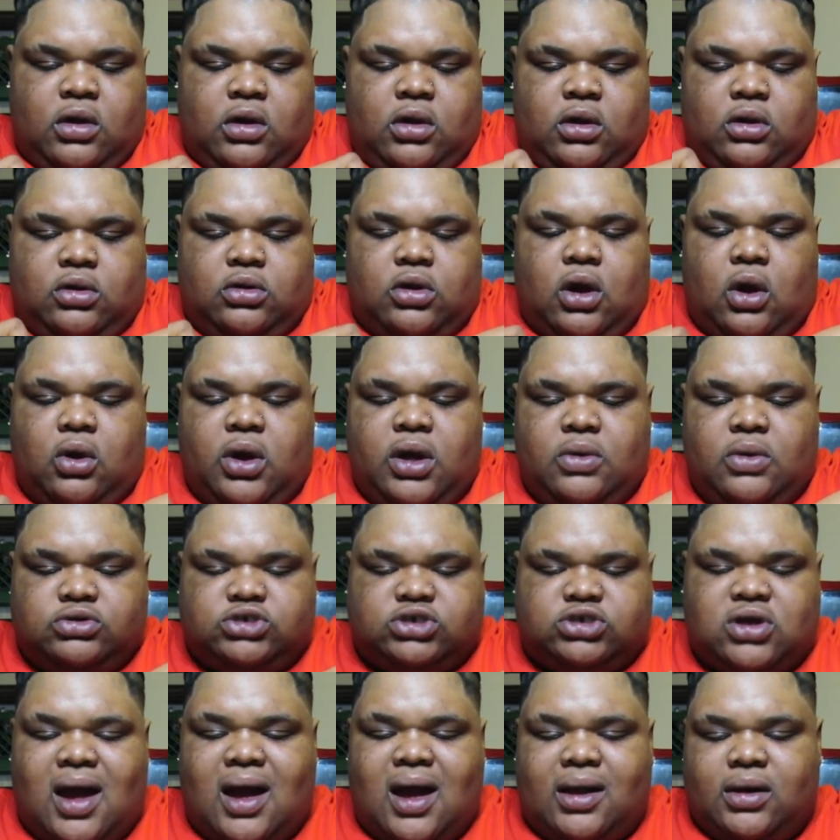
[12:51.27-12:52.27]
You know, he was
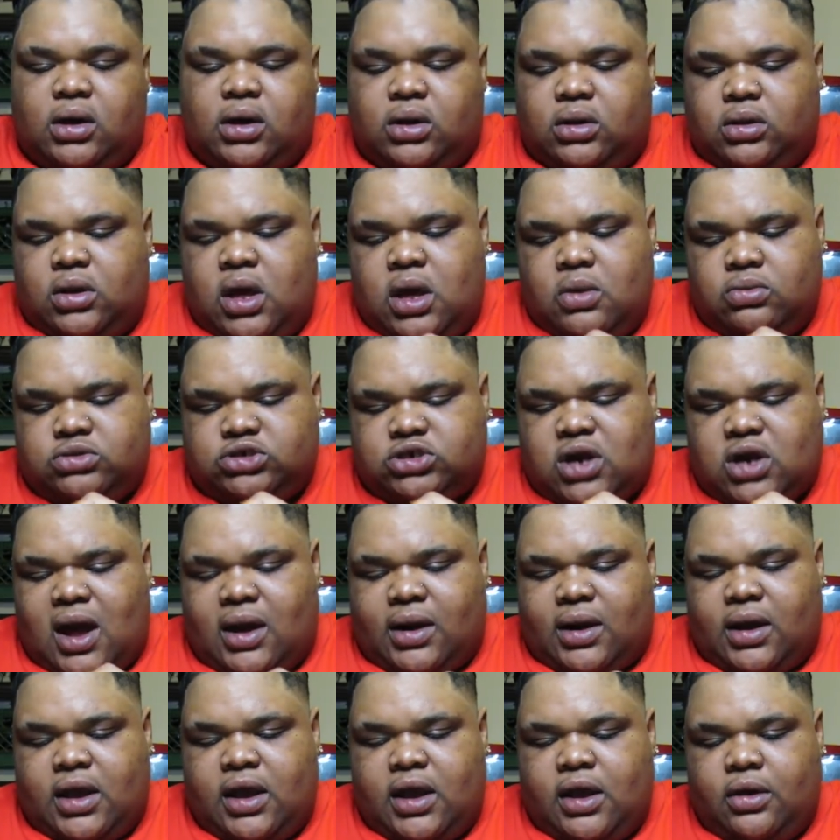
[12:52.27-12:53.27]
kind of he was kind
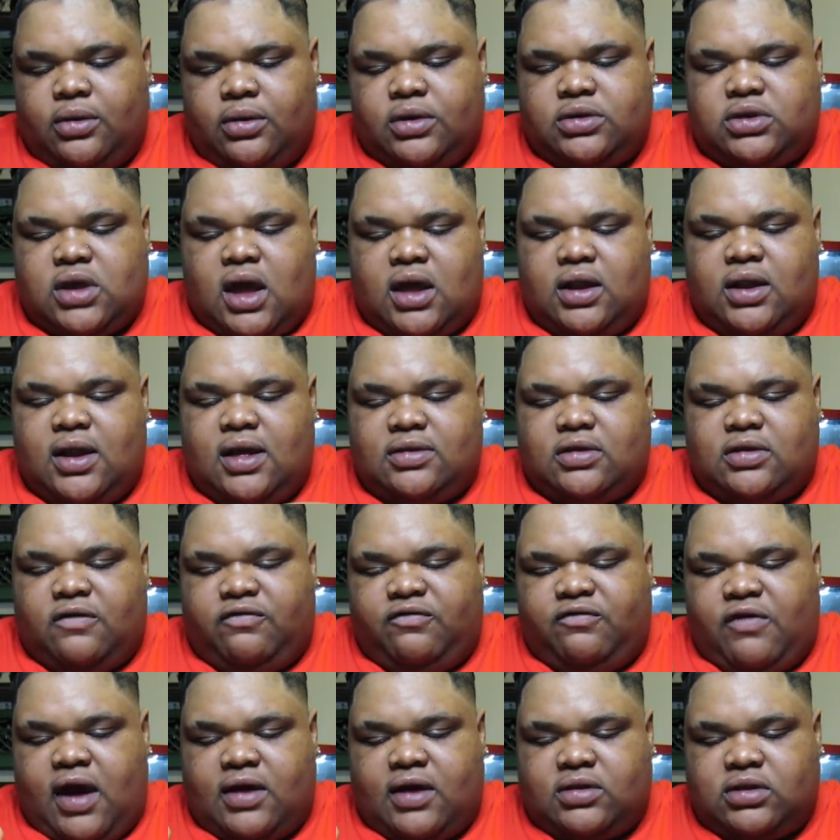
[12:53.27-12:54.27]
of irritated at the
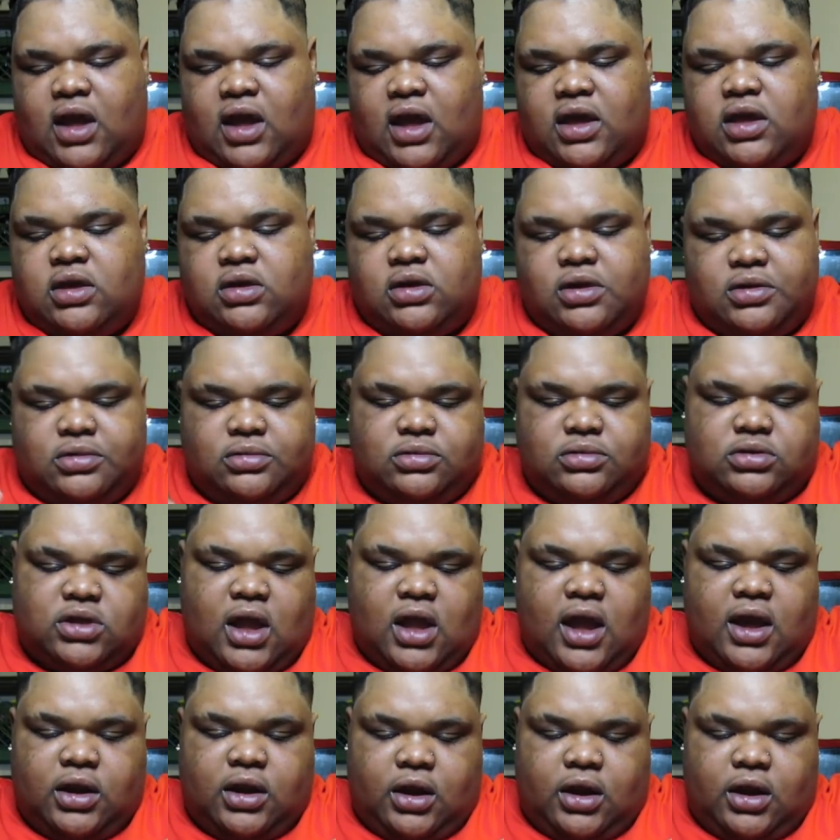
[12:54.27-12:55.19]
fact that he couldn't stay